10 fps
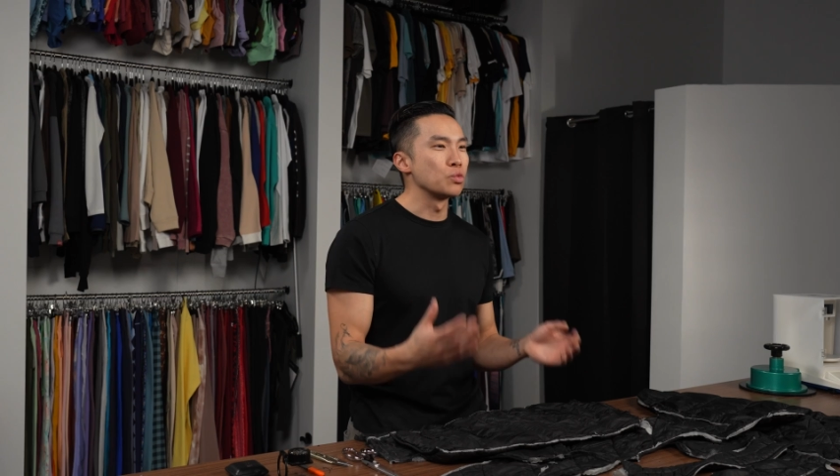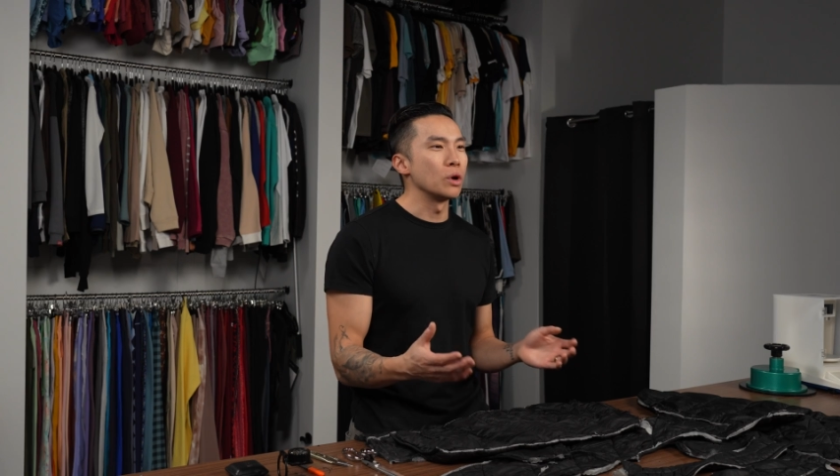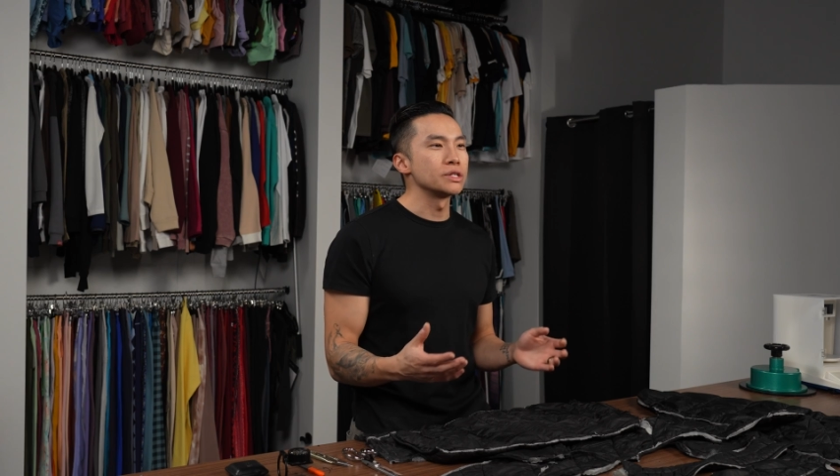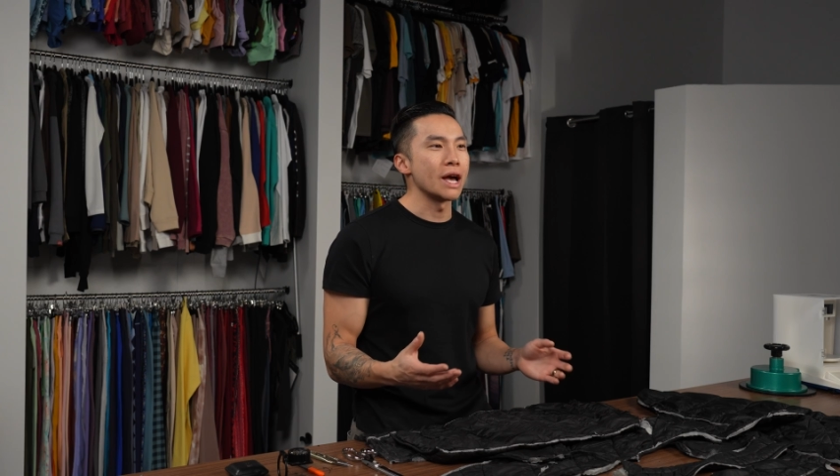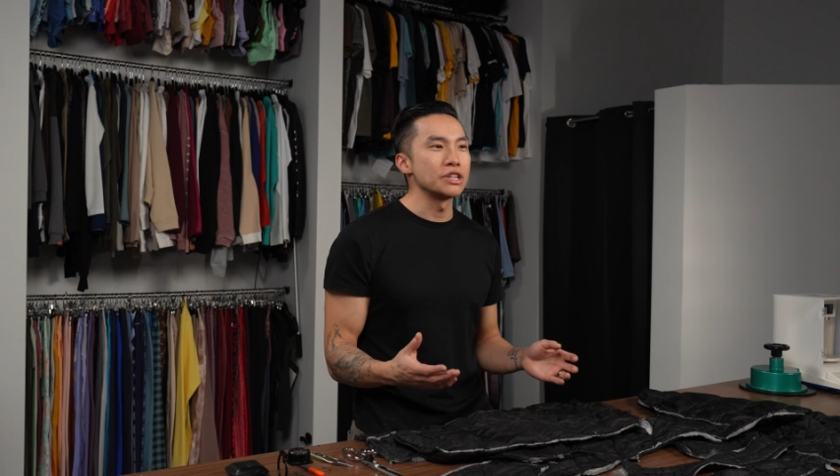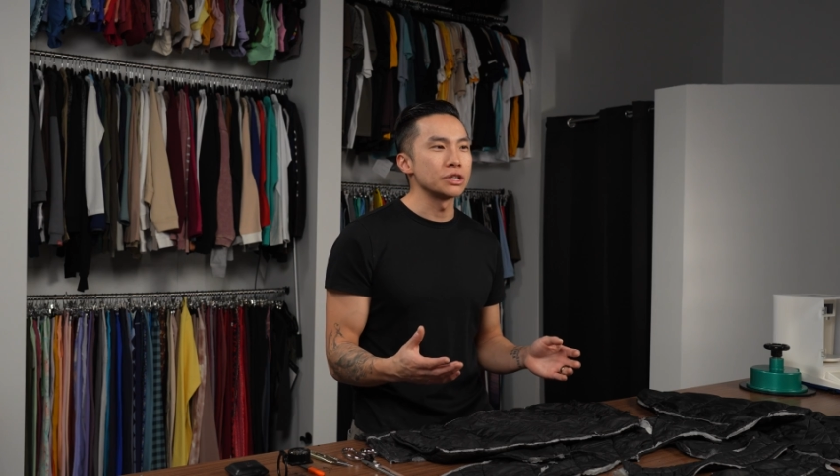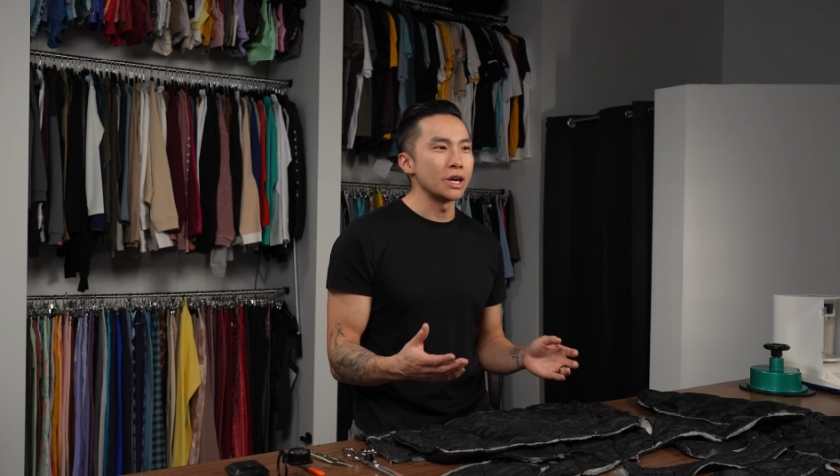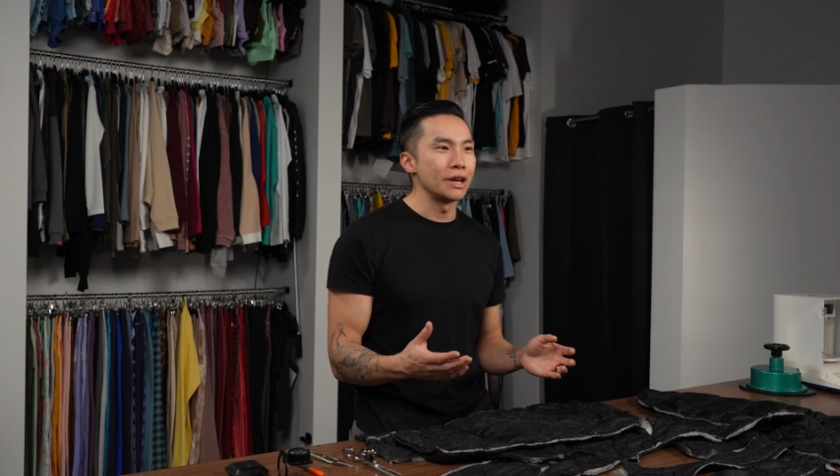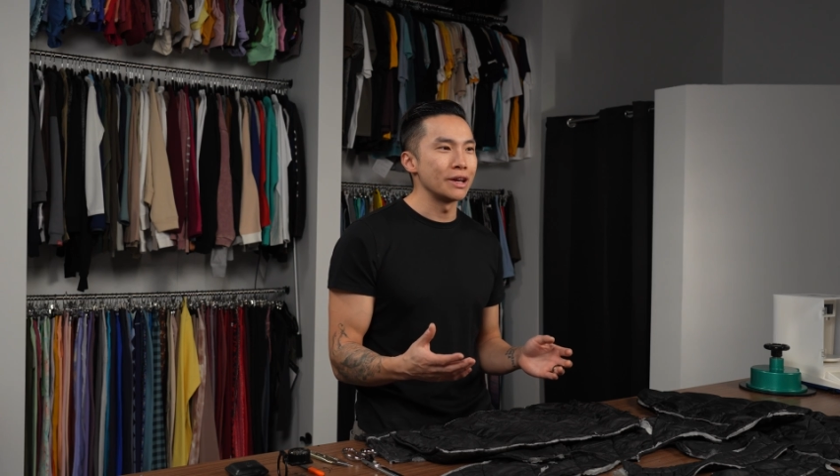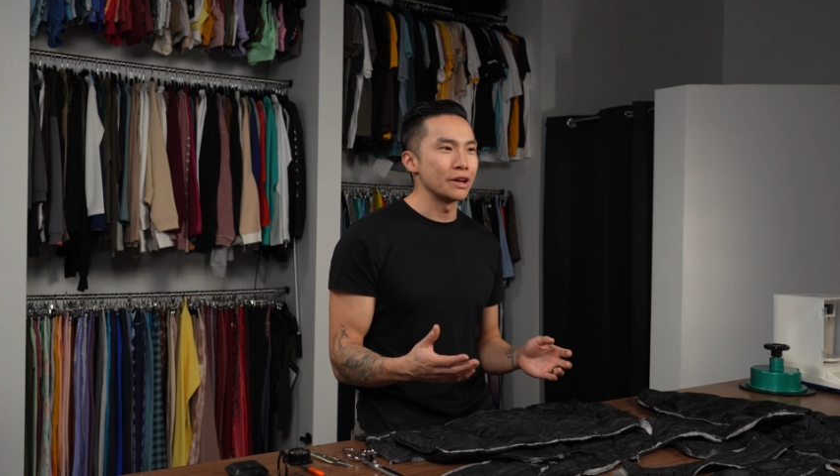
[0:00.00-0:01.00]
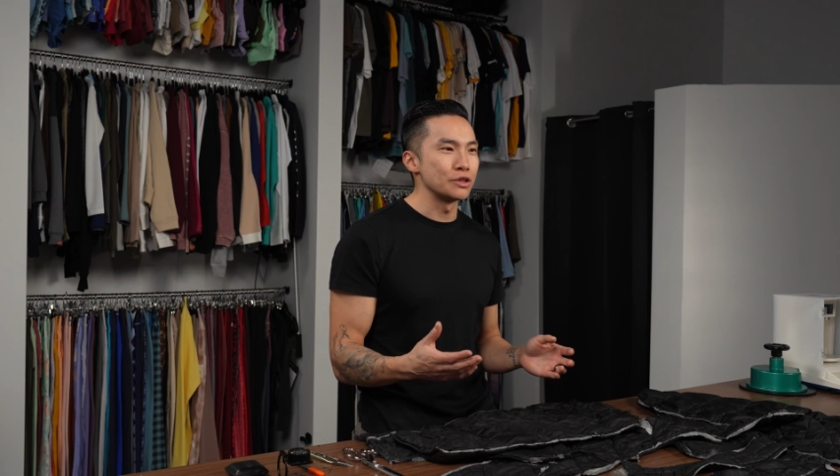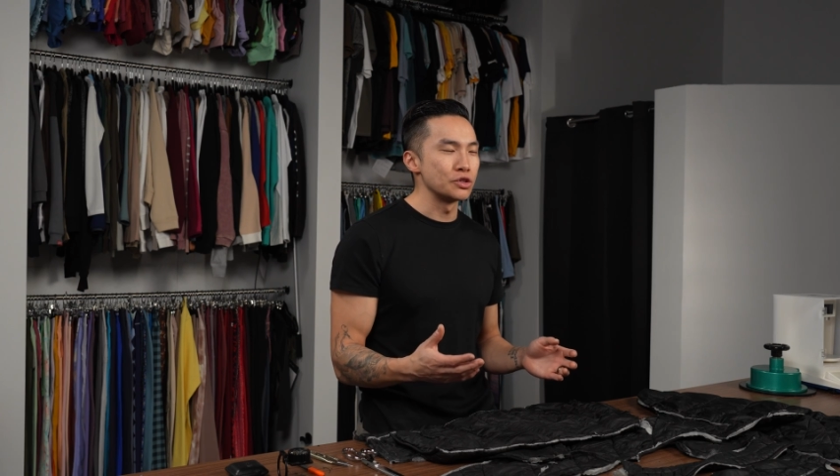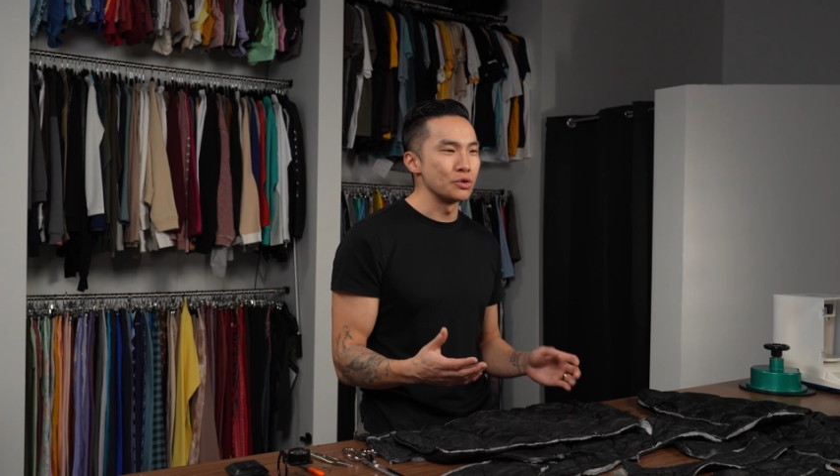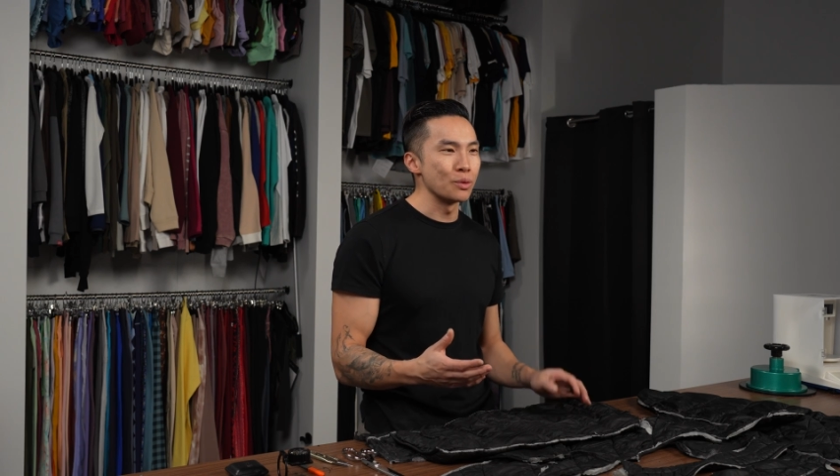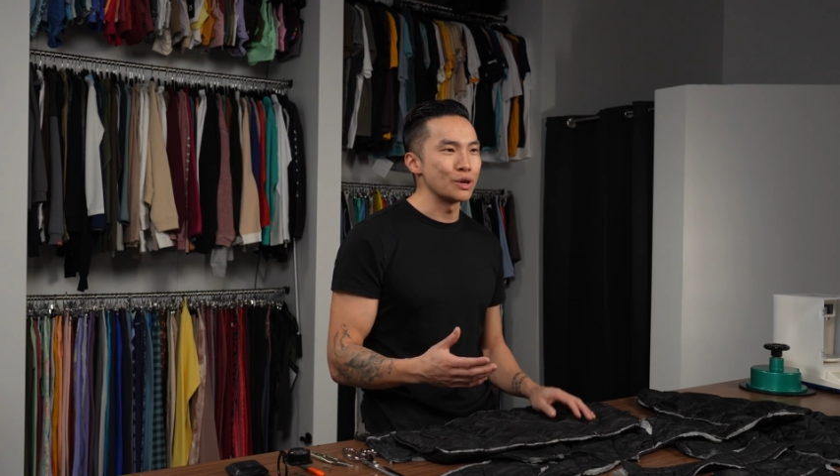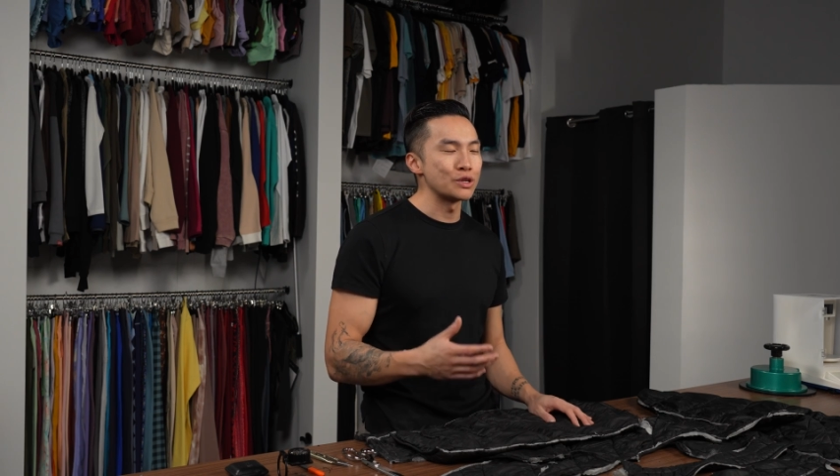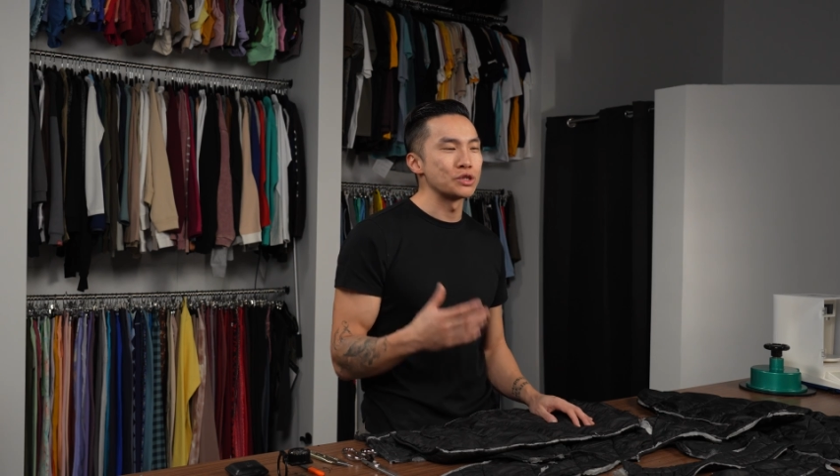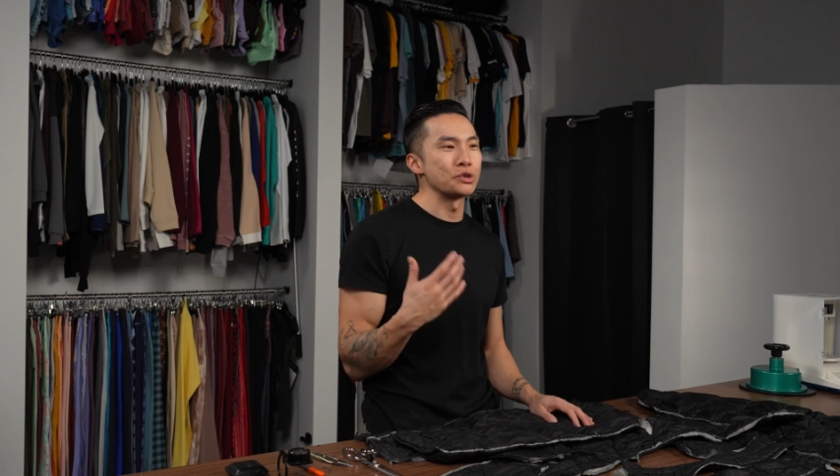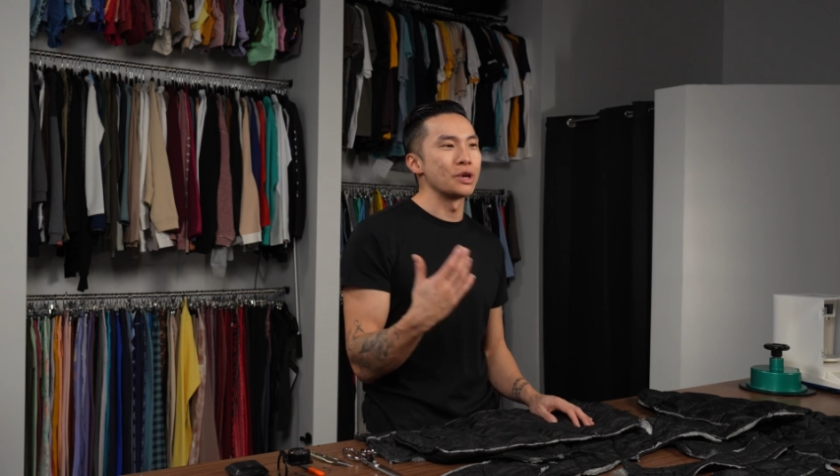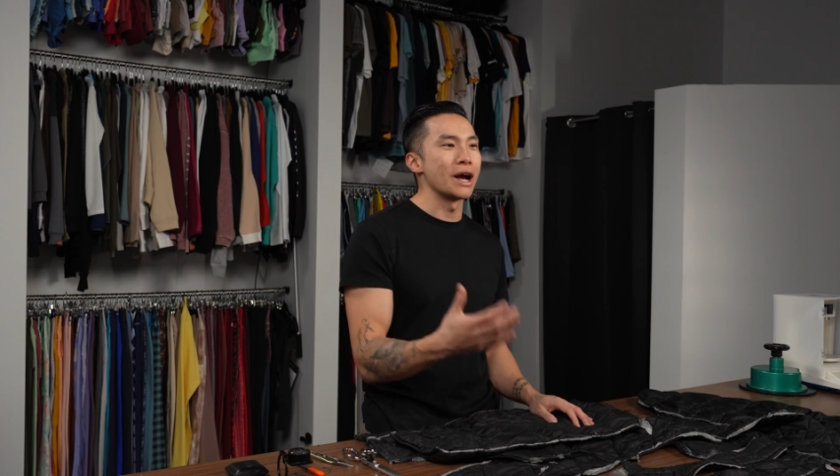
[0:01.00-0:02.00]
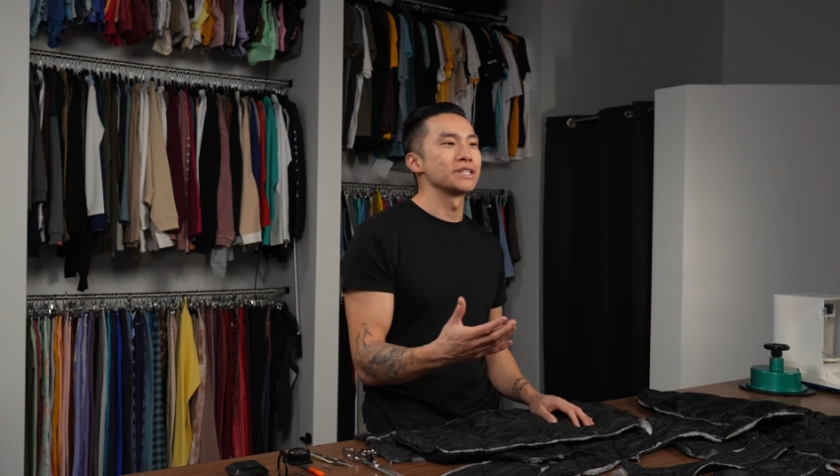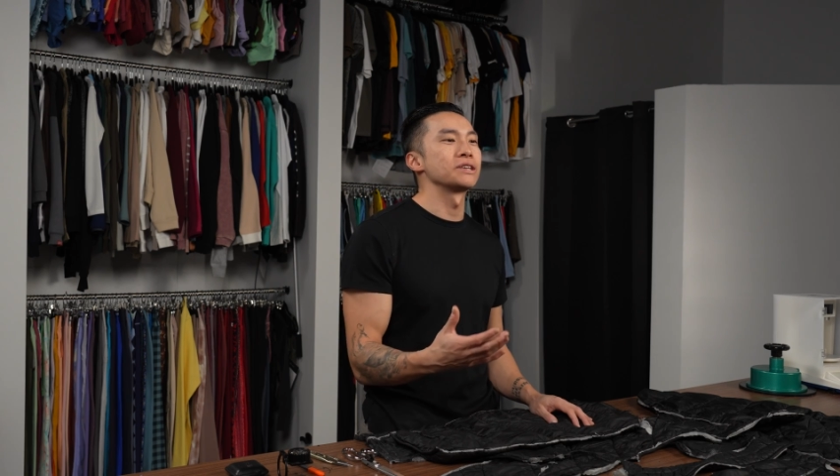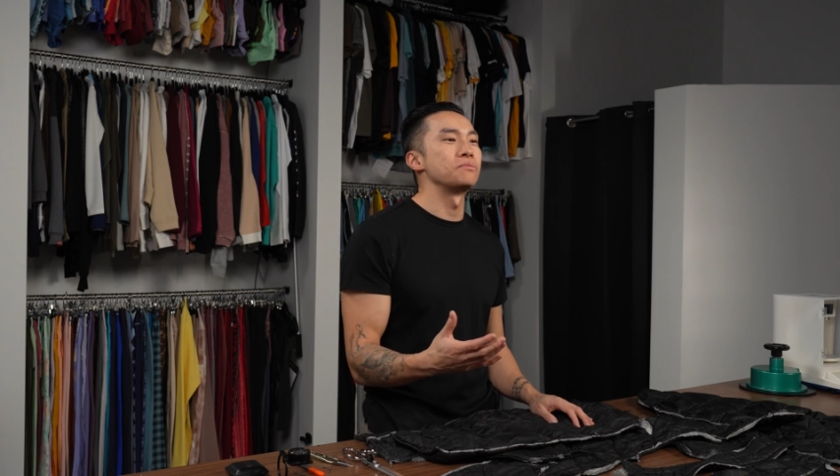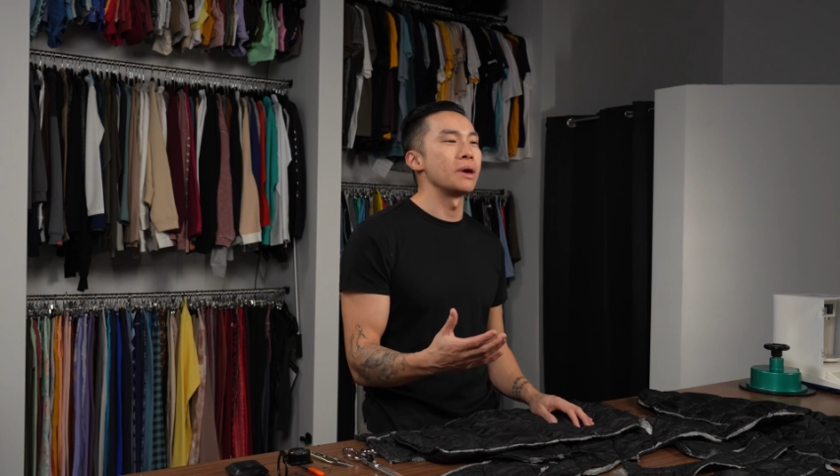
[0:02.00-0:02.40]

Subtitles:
well as educating consumers so you guys can